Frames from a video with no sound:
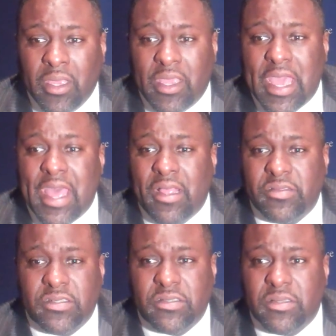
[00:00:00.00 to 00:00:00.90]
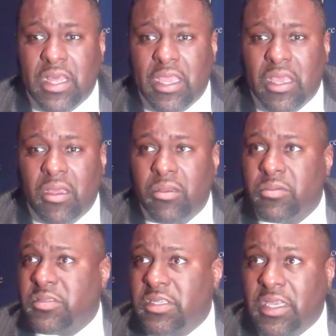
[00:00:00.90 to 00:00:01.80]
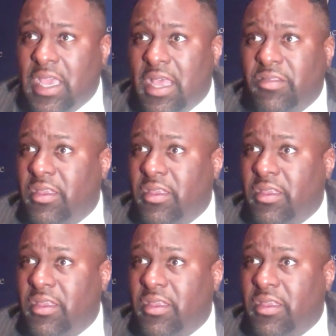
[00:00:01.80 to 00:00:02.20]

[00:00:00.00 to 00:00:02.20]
guys is like um, seeing guys